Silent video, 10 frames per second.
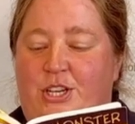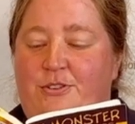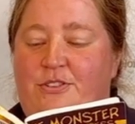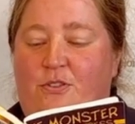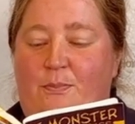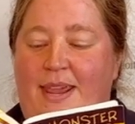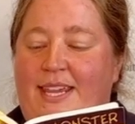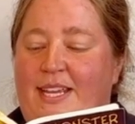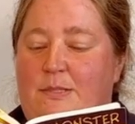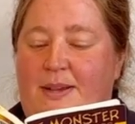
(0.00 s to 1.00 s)
used for
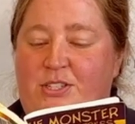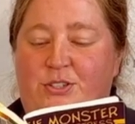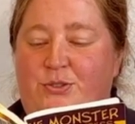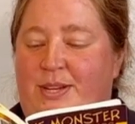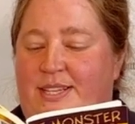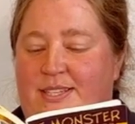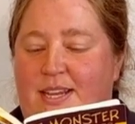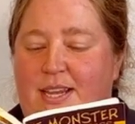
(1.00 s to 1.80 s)
baking special treats.